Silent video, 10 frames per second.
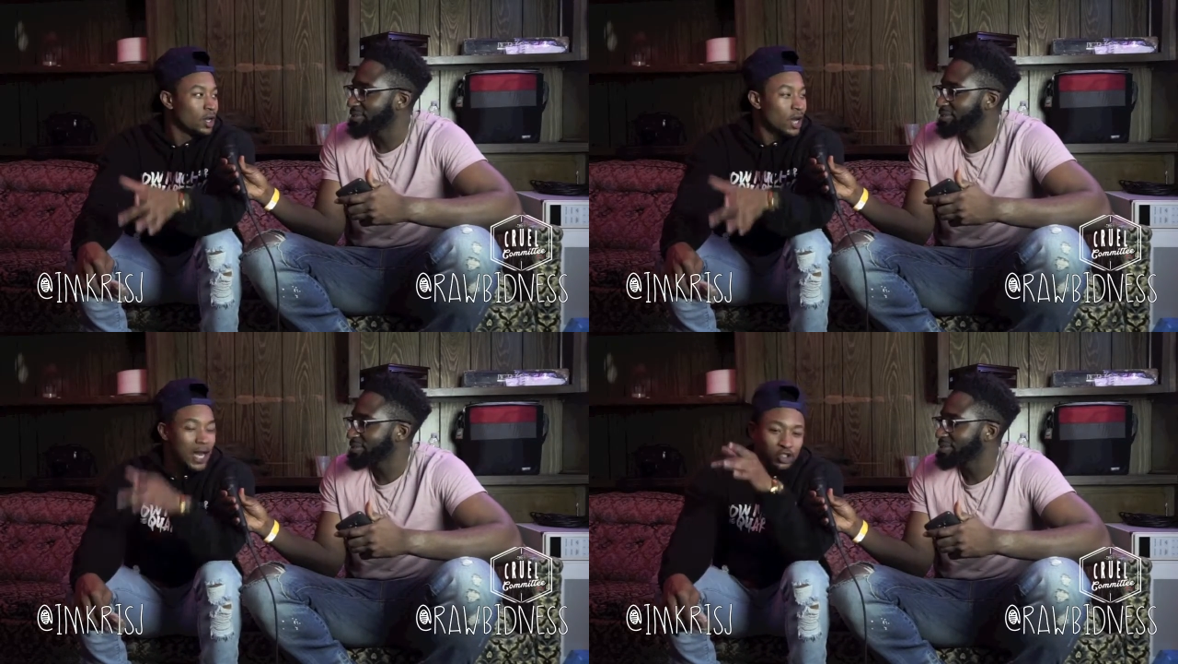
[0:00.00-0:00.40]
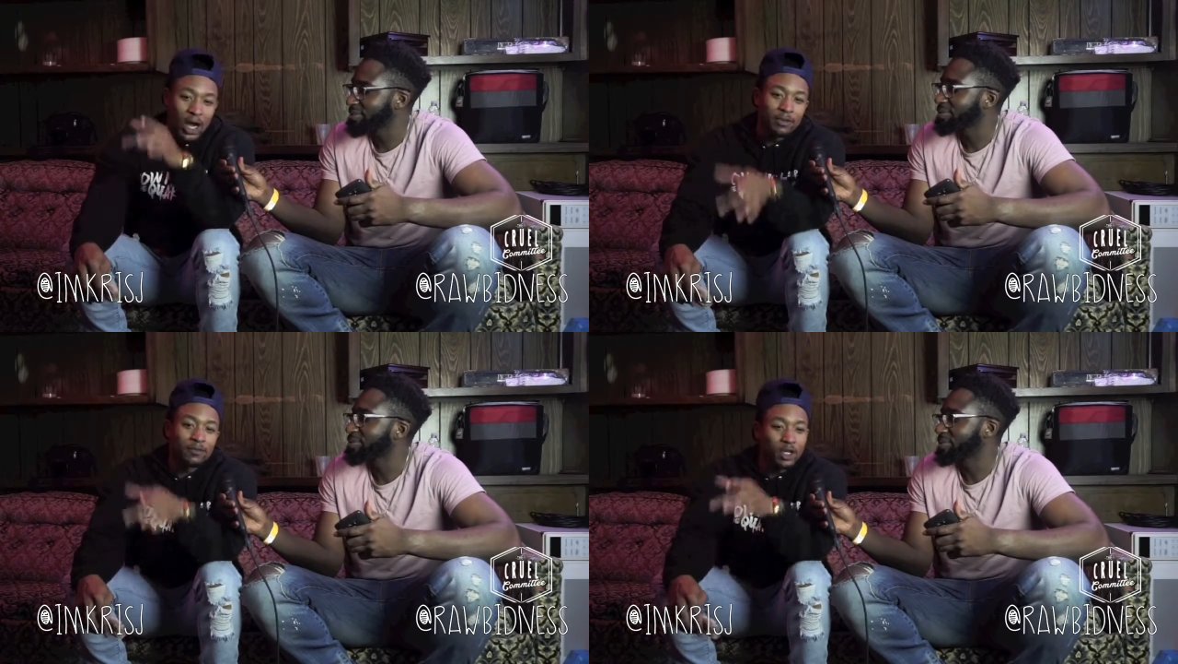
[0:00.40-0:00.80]
Speaker 1: I
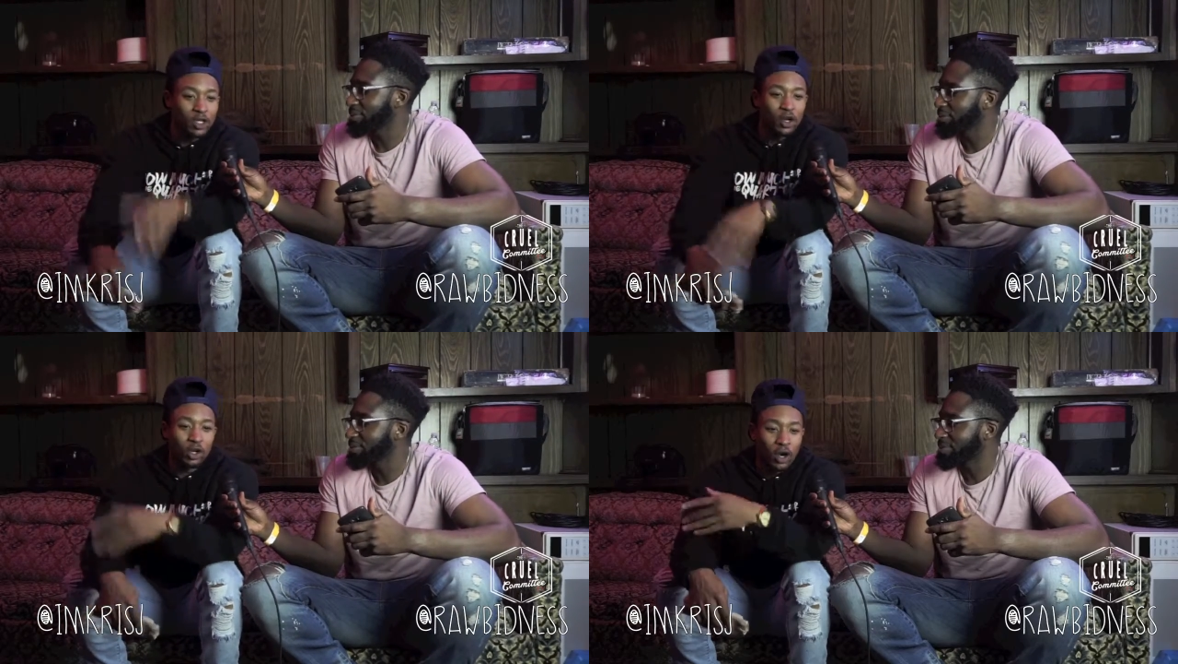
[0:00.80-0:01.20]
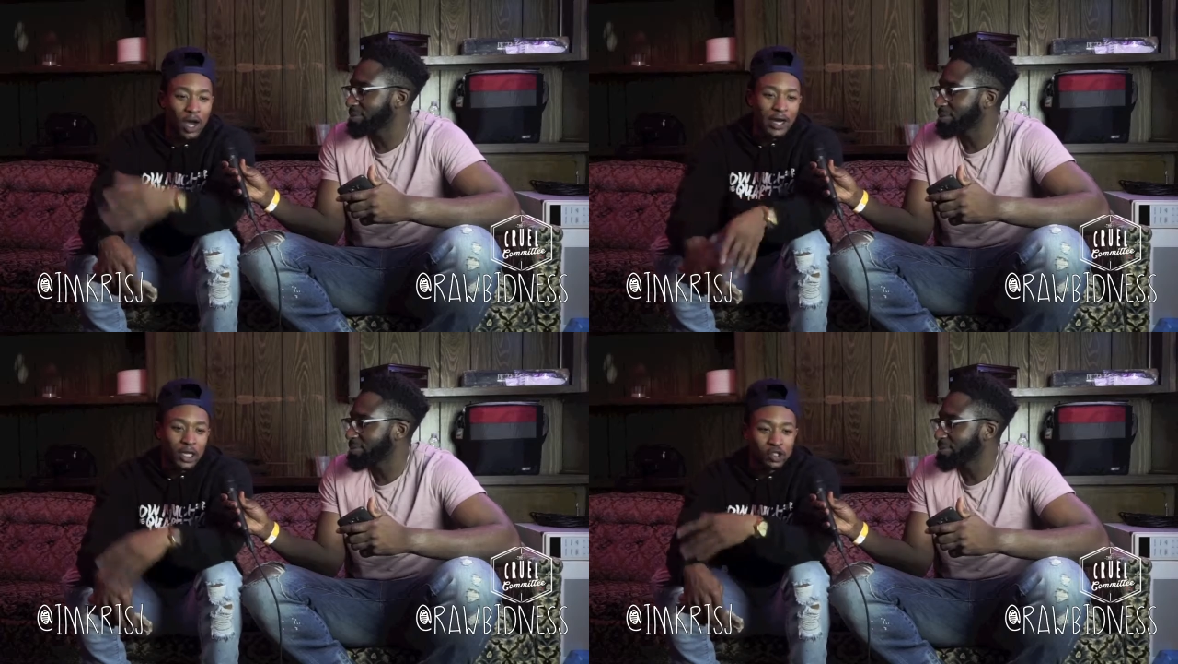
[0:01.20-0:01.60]
dropped a video called
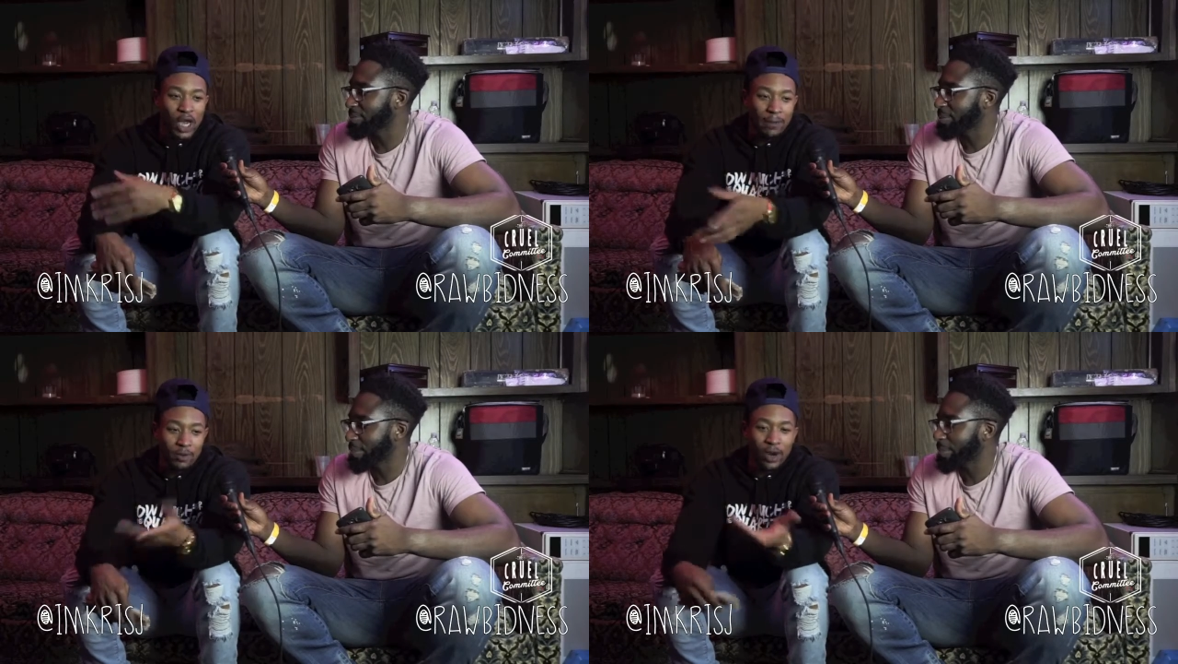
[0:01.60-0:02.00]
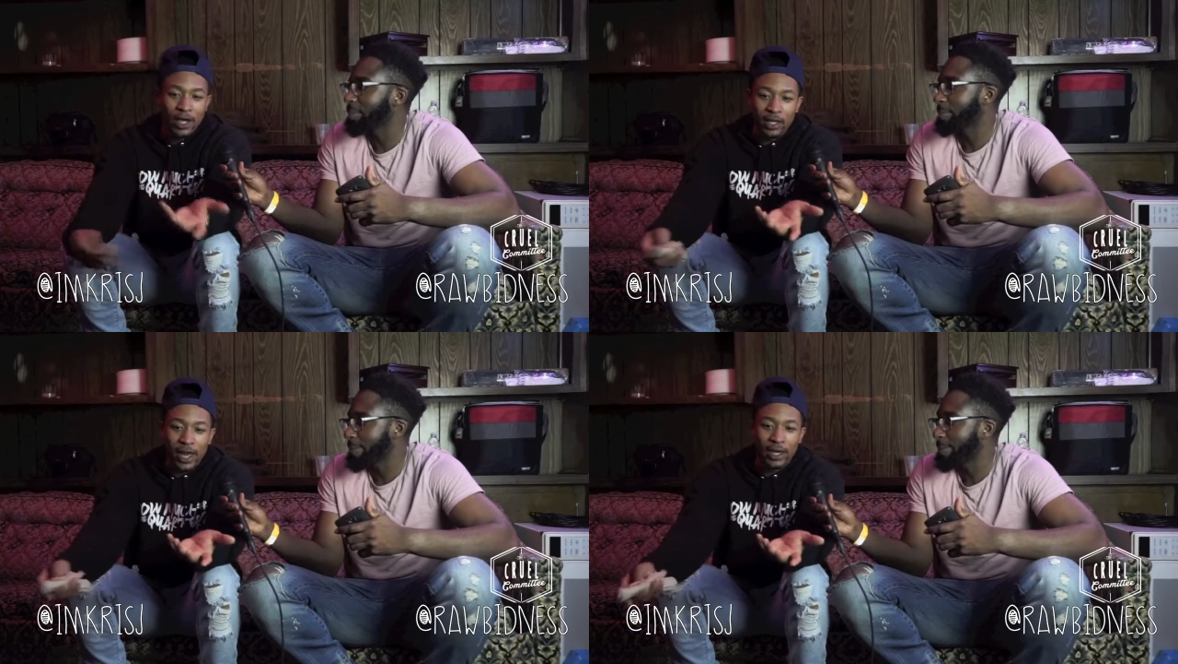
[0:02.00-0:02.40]
Audio Trapping
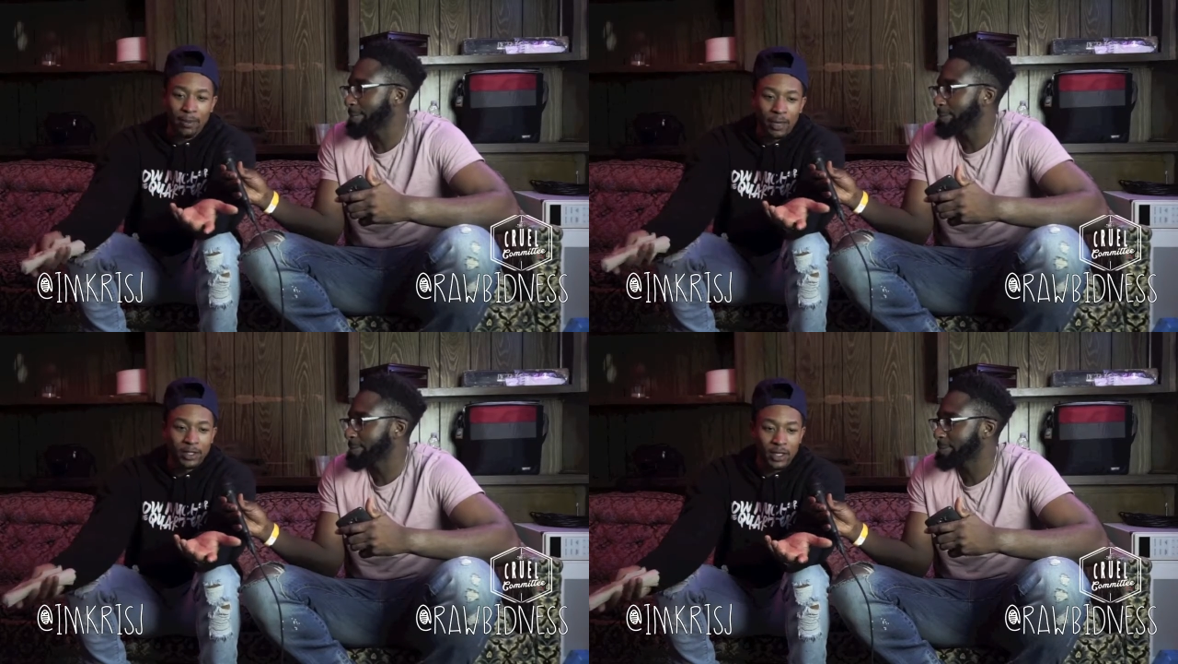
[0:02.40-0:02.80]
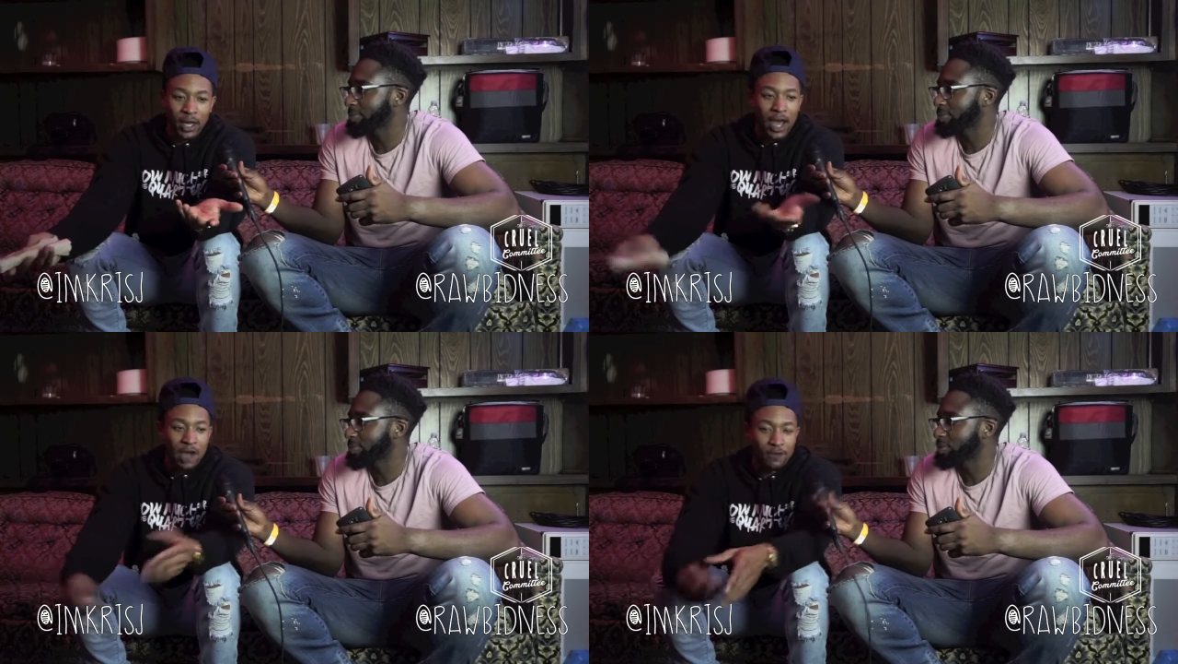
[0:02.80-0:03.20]
probably like a month and a
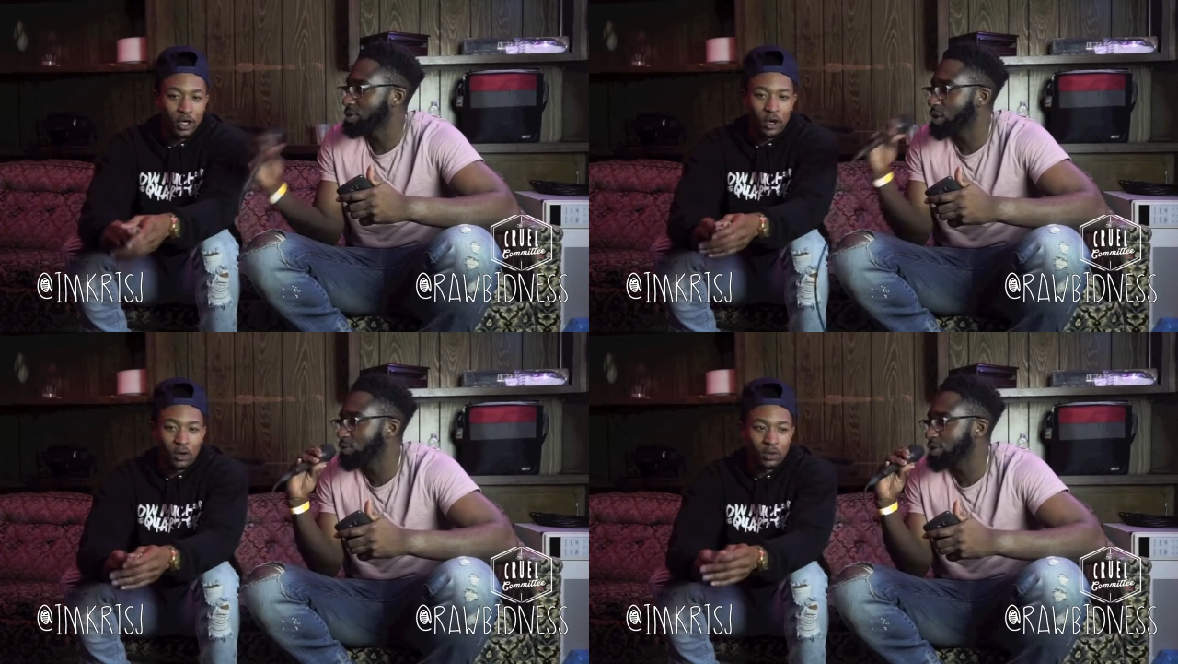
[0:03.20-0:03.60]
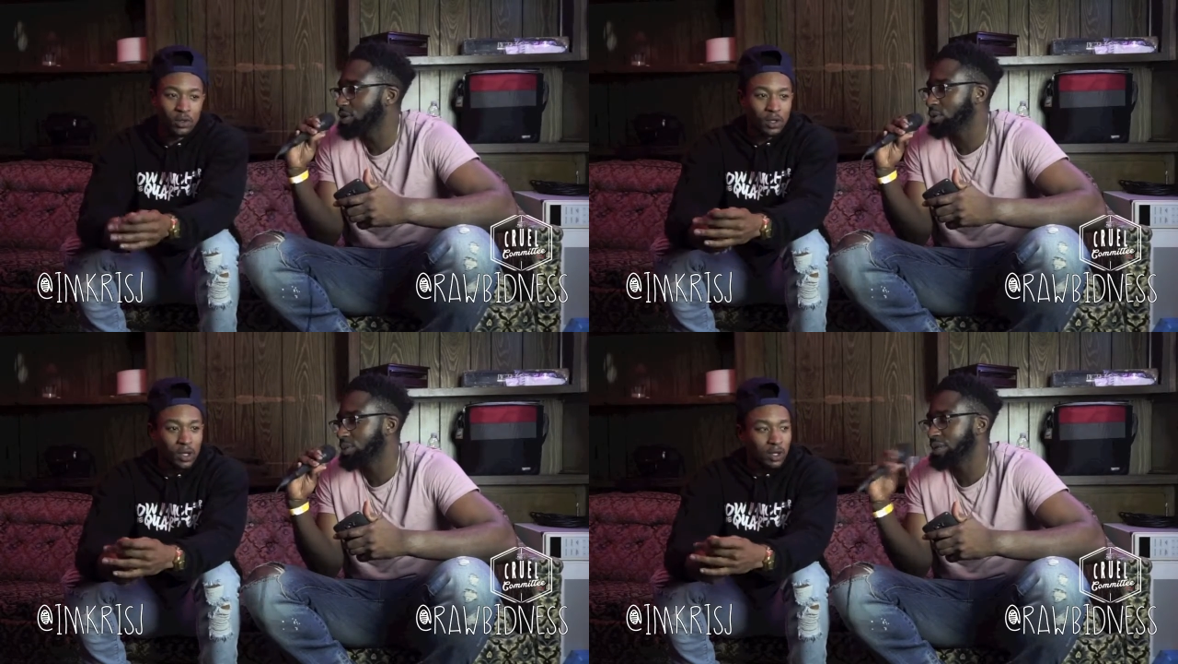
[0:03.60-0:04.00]
half ago. No
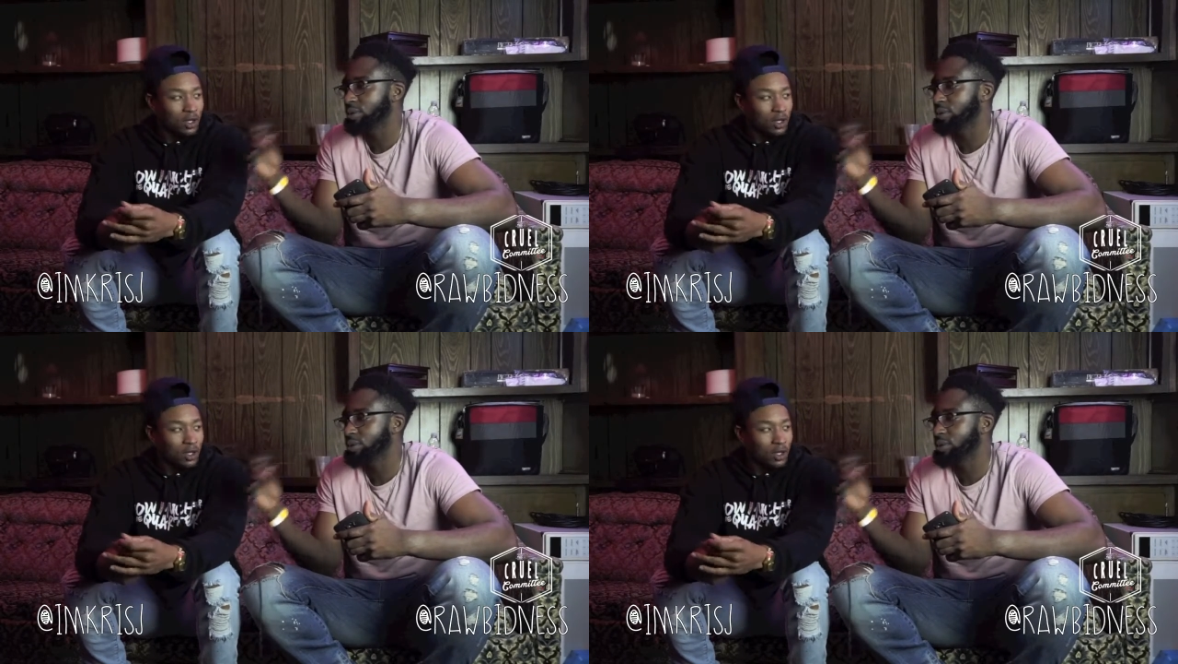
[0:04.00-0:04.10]
video, but